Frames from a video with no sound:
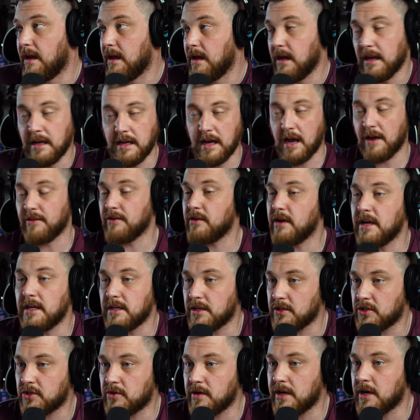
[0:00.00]
any other
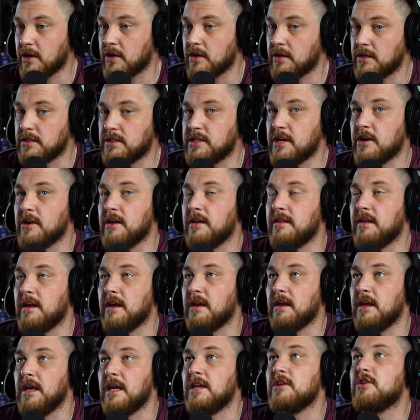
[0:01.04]
industry, or is there
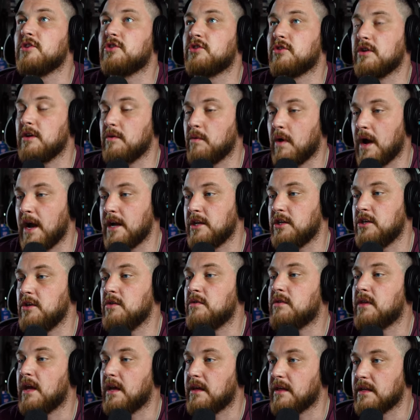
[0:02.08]
anything industry wide
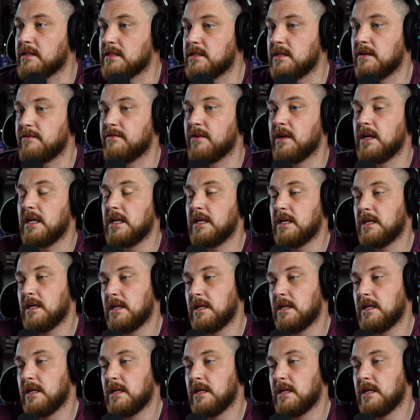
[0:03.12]
you think that's different?